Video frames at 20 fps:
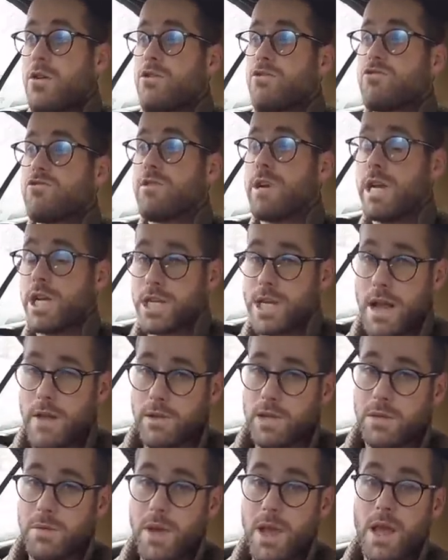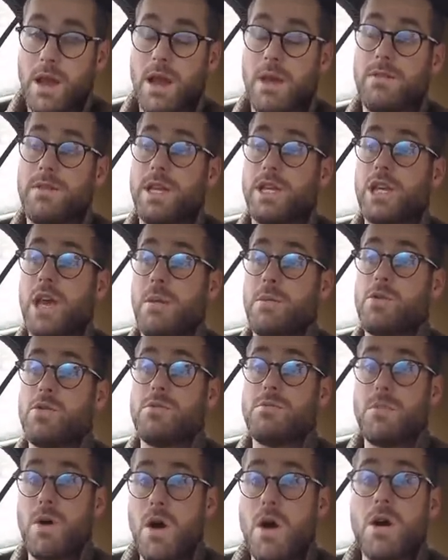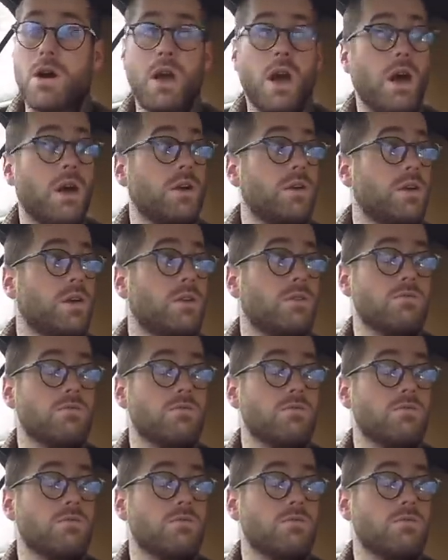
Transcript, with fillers: reached out to me. A lovely chap called Marco